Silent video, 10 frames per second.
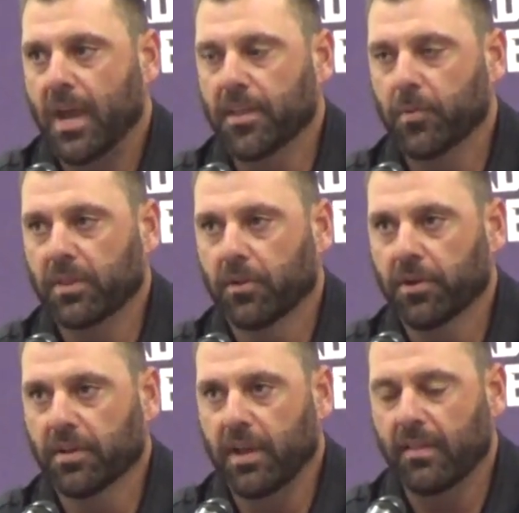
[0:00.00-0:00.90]
I think we
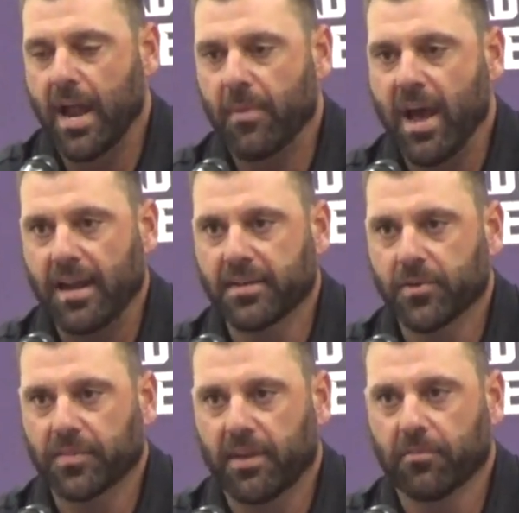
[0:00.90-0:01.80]
learned a lot about how to
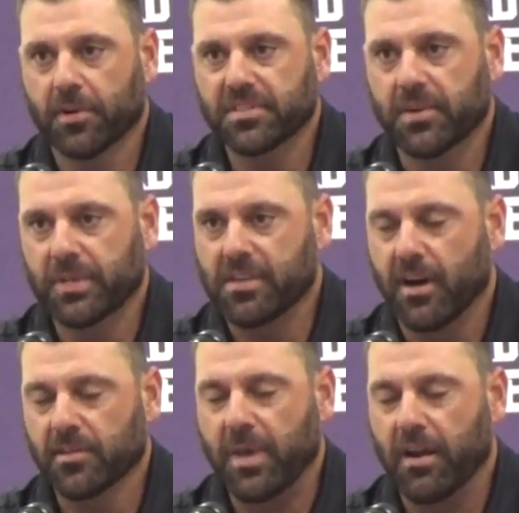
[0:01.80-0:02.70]
deal with adversity. We
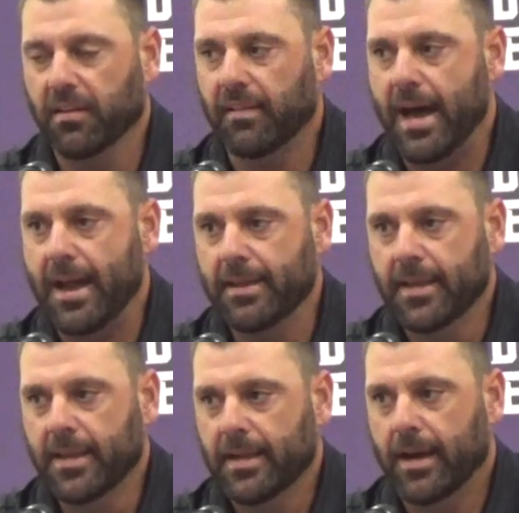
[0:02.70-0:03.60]
talked about it a
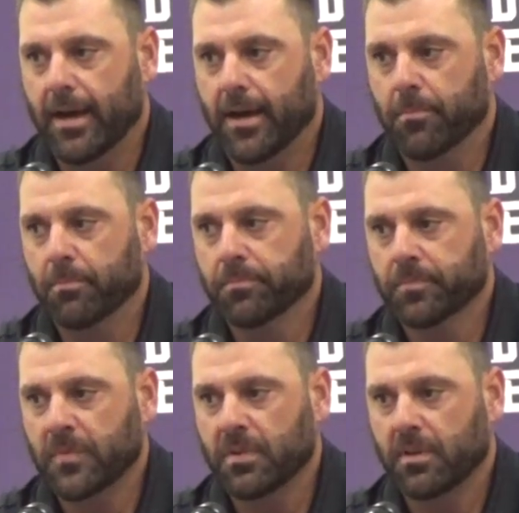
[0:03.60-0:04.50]
lot.
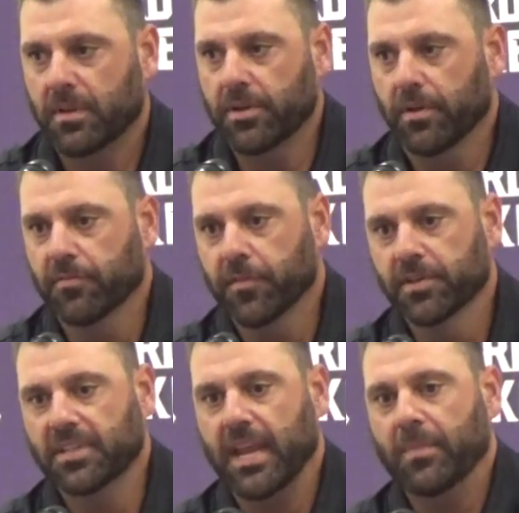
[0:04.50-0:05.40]
You know, in the
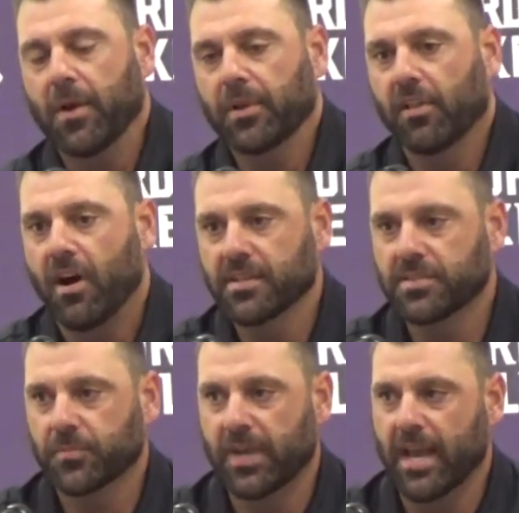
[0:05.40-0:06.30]
first game that we
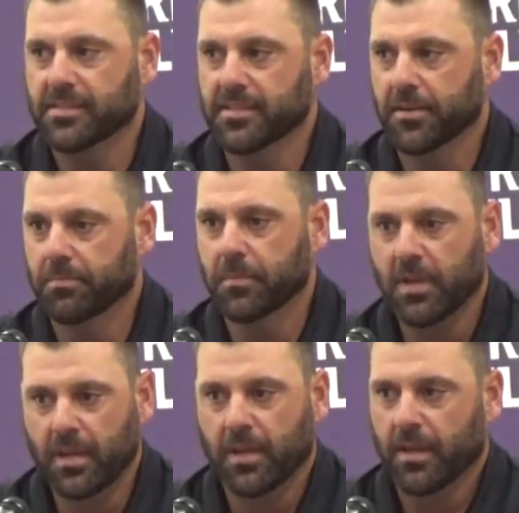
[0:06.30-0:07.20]
lost, we had some,